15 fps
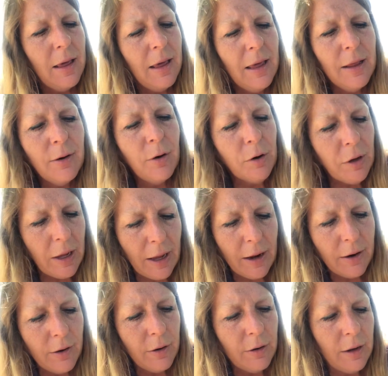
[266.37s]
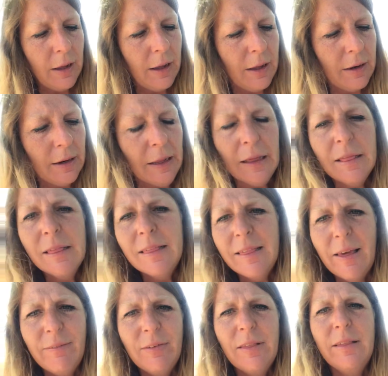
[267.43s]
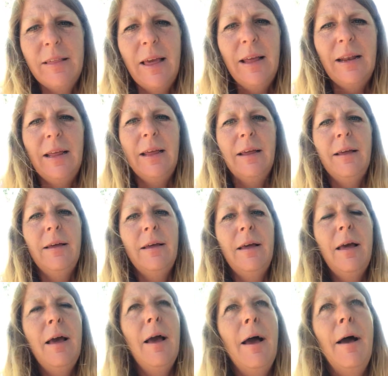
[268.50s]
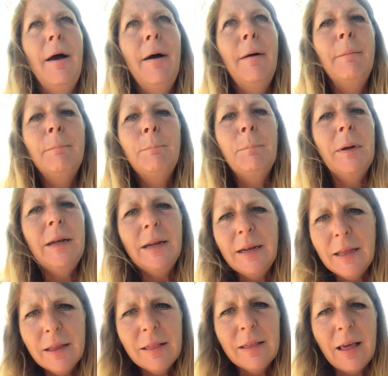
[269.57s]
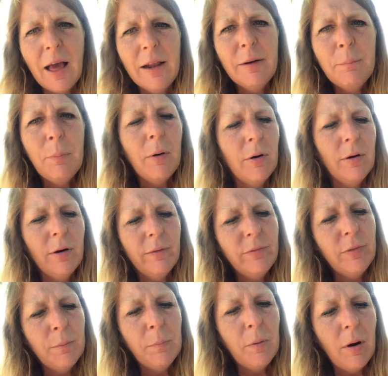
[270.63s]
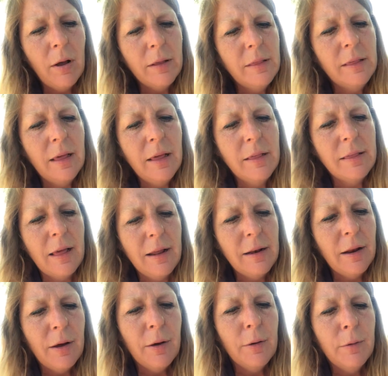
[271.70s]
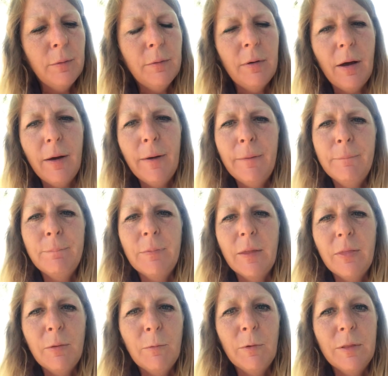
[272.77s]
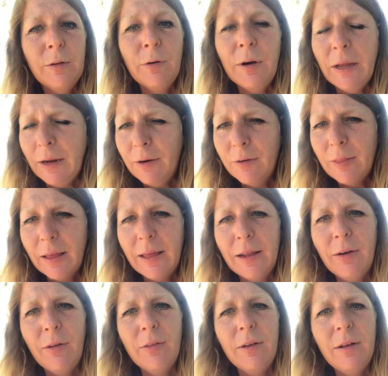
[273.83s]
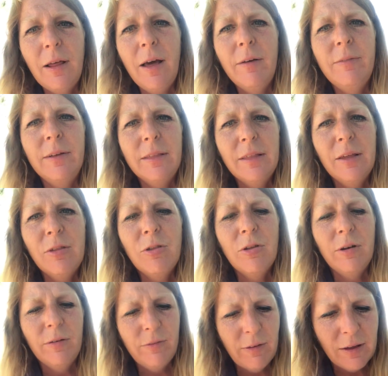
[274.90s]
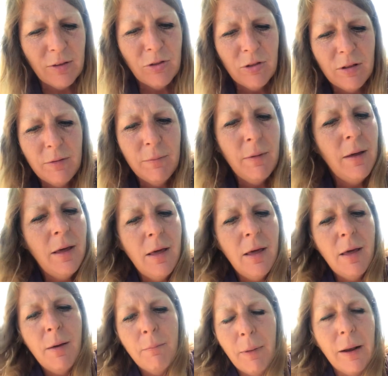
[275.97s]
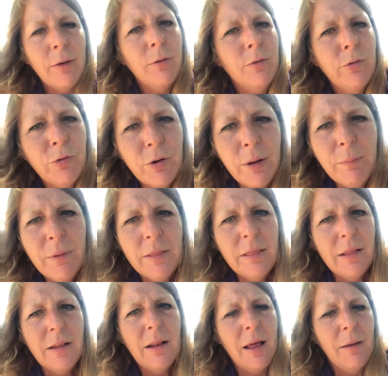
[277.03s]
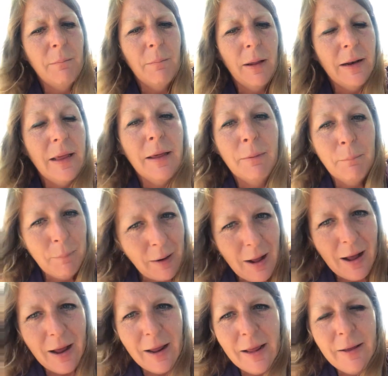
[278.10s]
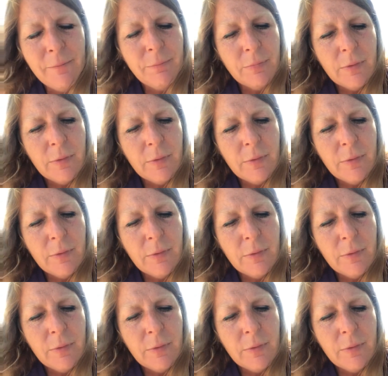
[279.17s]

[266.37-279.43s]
in our care, and it's devastating. But it is kind of part of the process. I know that when they're here, they get all the love, attention, affection, medical treatment that money can buy,